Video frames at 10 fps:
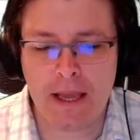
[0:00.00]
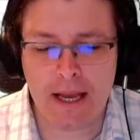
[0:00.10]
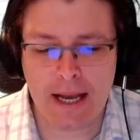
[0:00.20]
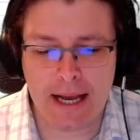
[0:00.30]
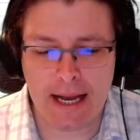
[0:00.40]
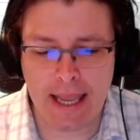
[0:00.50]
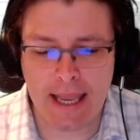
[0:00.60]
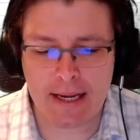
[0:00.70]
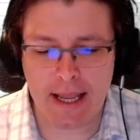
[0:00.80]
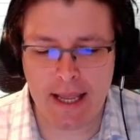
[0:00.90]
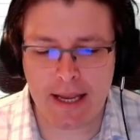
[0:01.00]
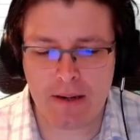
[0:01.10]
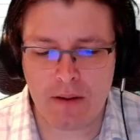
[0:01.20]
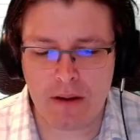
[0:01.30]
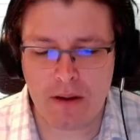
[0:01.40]

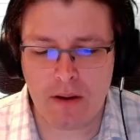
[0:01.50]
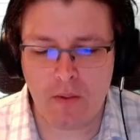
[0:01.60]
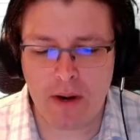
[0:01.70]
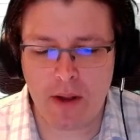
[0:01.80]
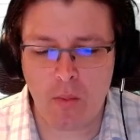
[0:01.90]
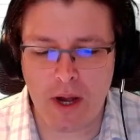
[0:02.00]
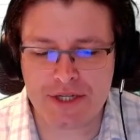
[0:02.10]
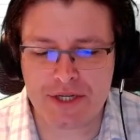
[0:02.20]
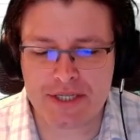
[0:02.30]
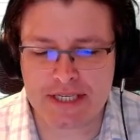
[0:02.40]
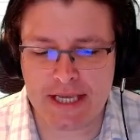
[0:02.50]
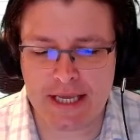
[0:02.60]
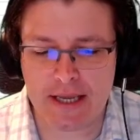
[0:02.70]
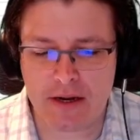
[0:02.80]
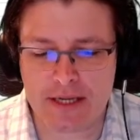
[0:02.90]
And what I want you to see
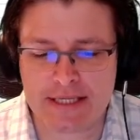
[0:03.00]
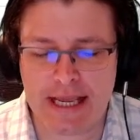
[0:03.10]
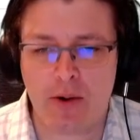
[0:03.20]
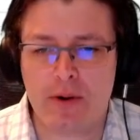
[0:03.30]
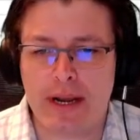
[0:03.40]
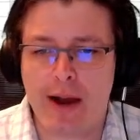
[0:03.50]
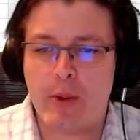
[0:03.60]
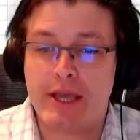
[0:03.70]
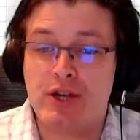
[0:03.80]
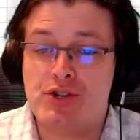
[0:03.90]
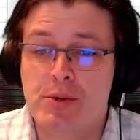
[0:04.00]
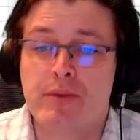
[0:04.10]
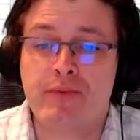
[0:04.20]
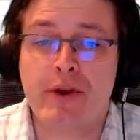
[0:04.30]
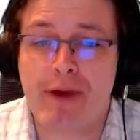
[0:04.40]
here is now we can do the
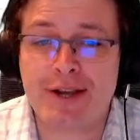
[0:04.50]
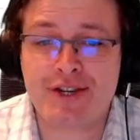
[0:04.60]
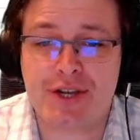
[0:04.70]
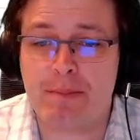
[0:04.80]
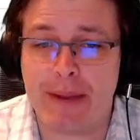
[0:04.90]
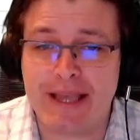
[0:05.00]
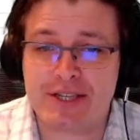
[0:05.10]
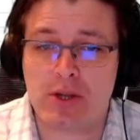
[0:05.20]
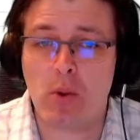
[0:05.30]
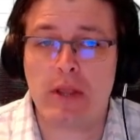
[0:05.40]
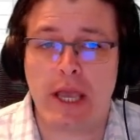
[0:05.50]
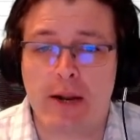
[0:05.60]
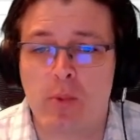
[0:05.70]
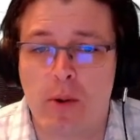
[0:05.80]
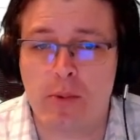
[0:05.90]
regression based solely
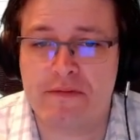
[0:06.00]
on what we've